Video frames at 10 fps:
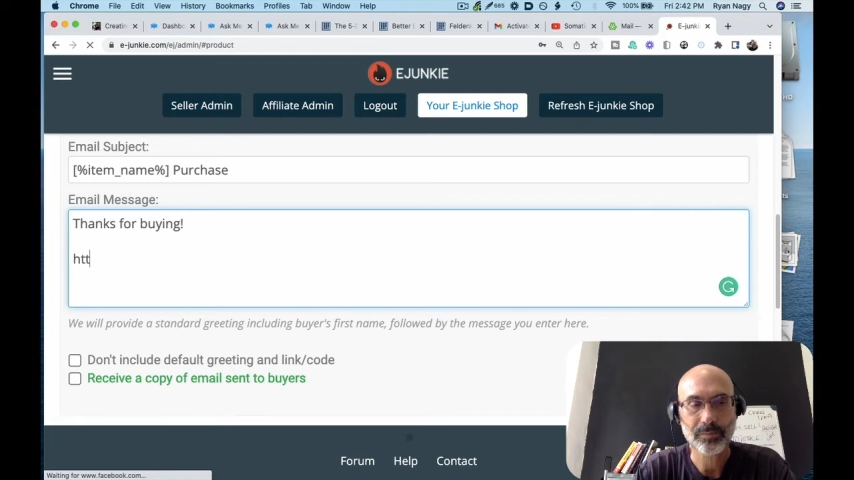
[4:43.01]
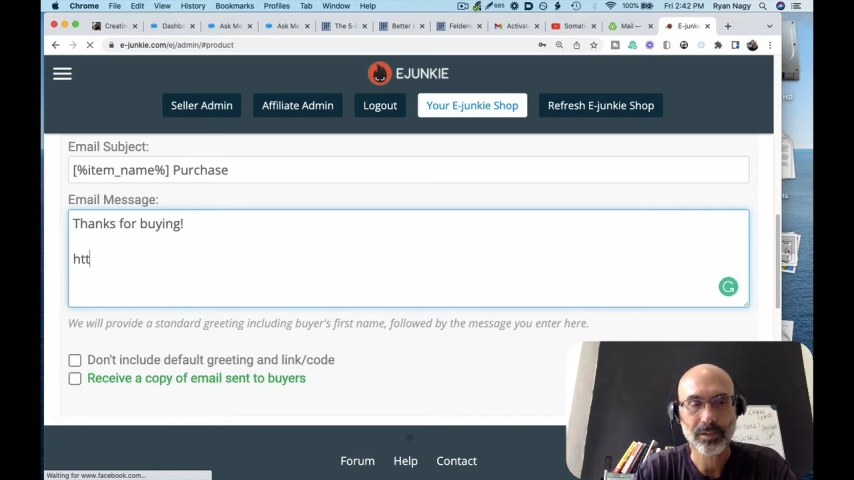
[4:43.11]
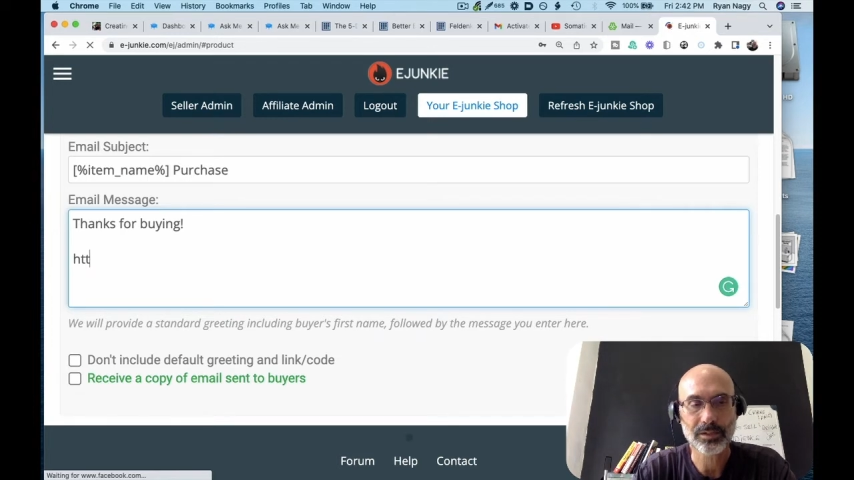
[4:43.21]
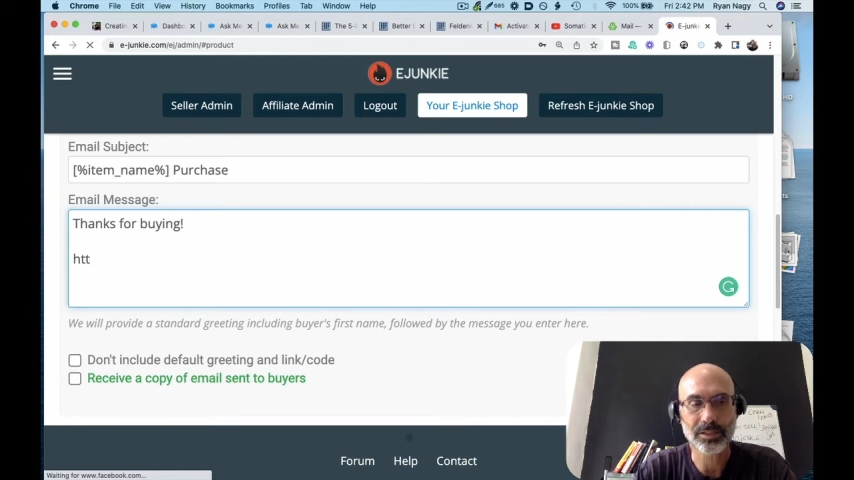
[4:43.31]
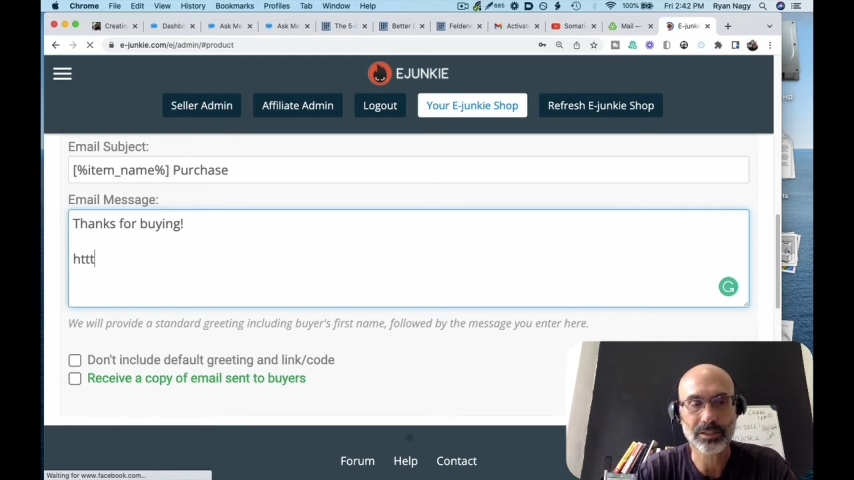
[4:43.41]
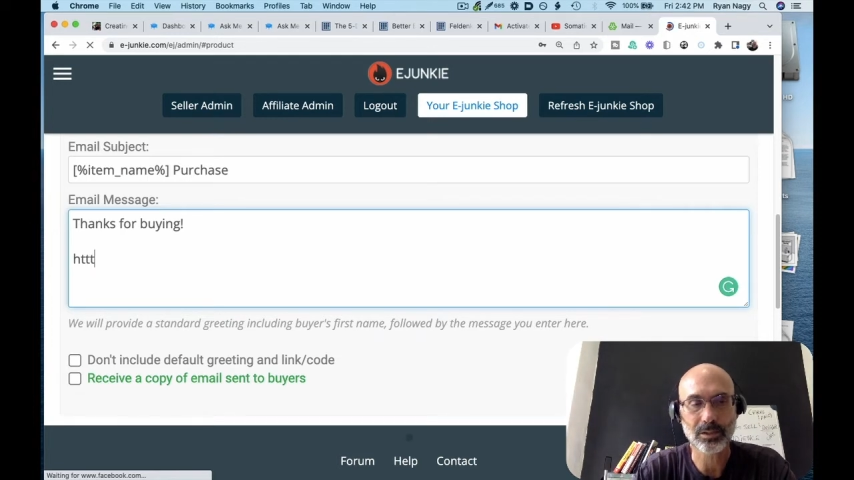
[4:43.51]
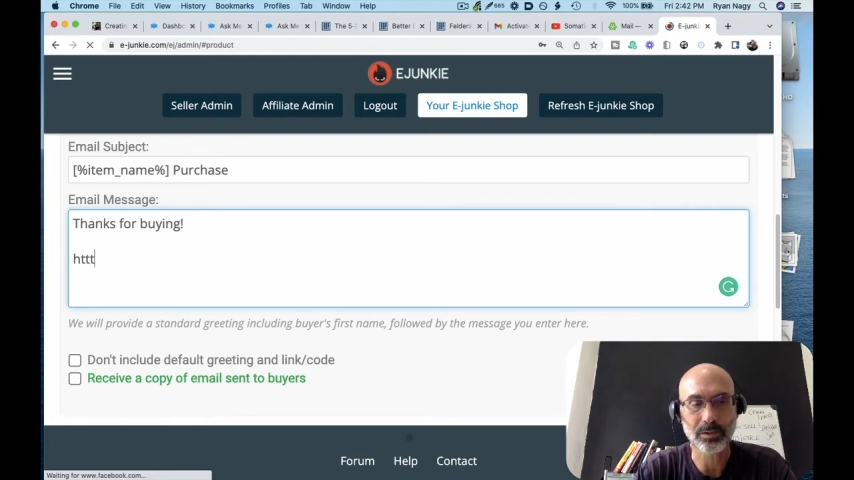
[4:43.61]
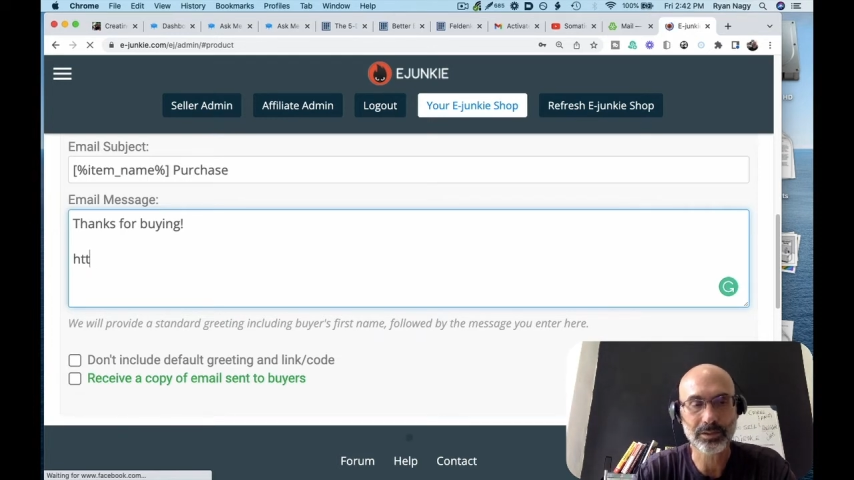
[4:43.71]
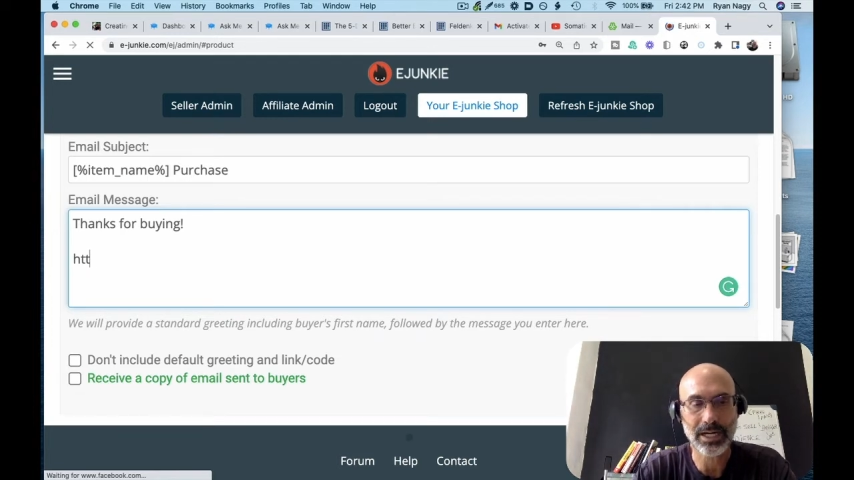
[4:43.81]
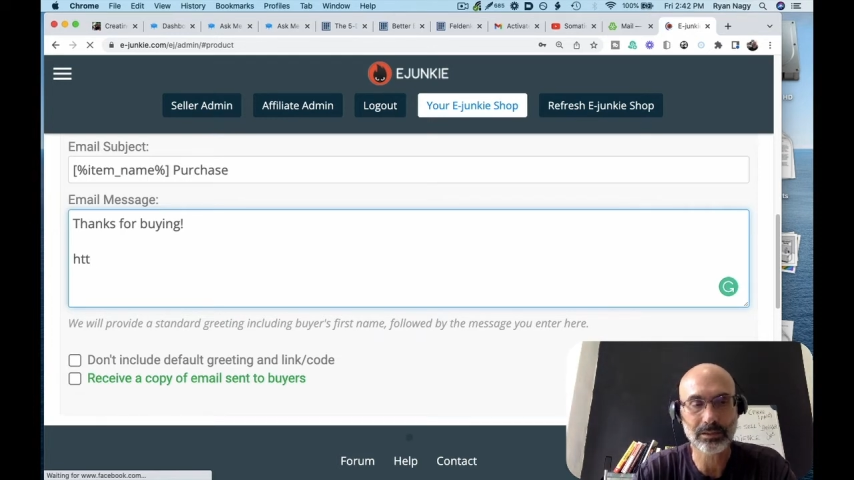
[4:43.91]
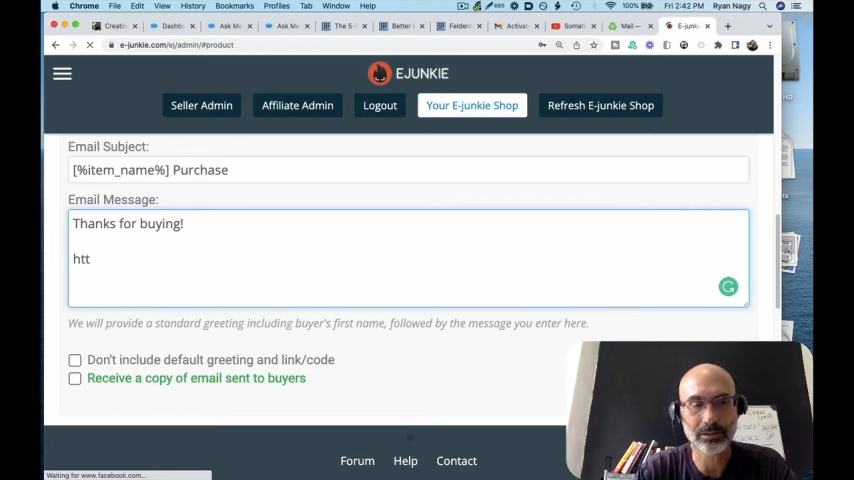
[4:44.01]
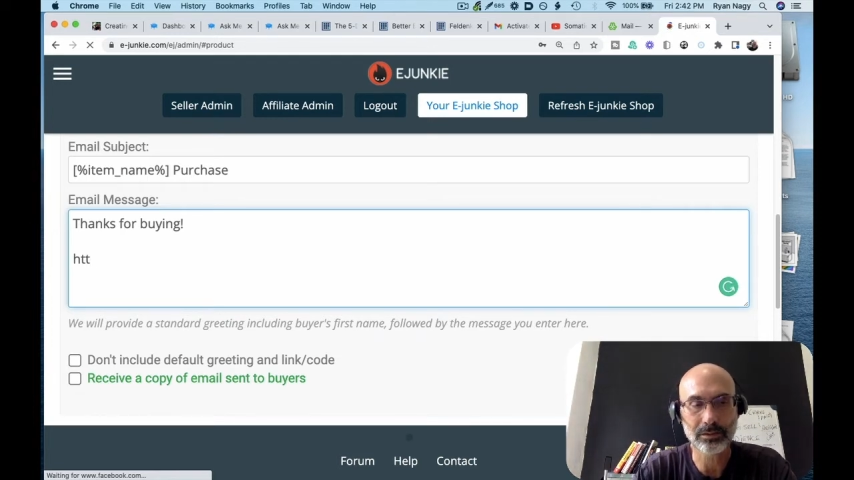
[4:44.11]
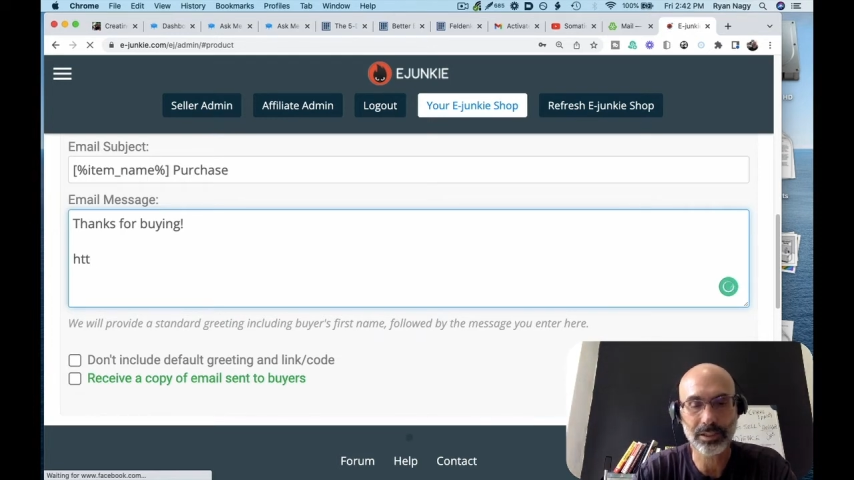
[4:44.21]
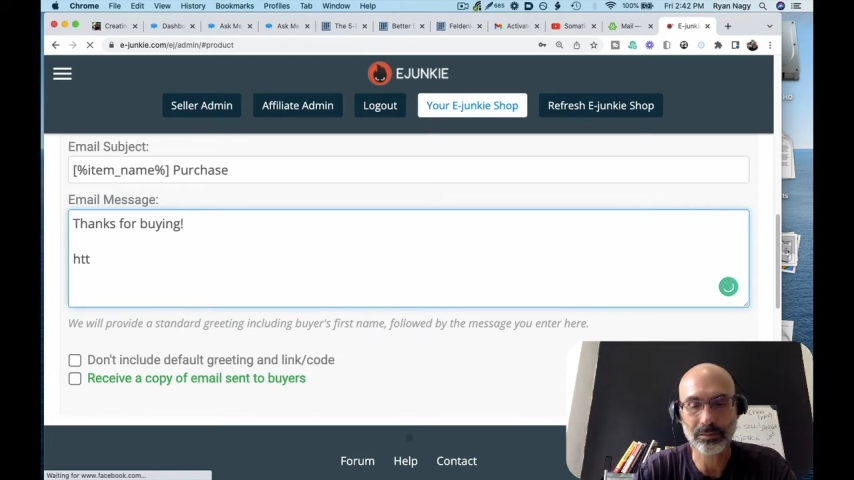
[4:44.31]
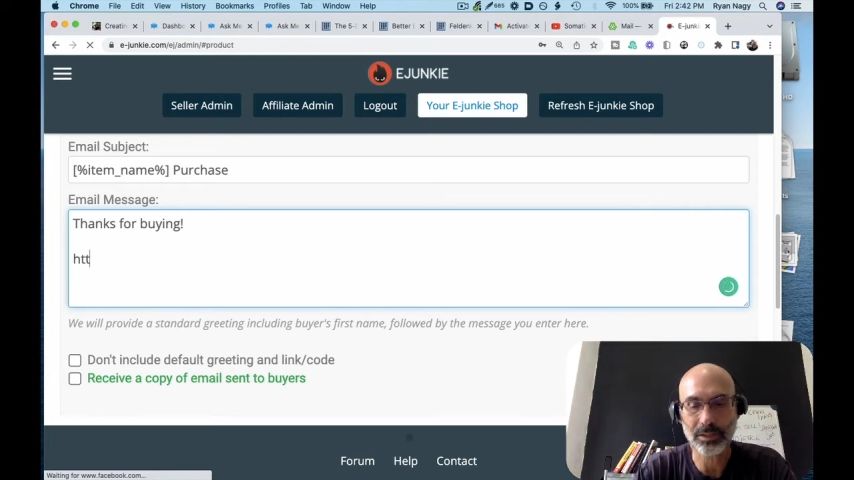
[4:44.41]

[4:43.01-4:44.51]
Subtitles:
this isn't a real download link,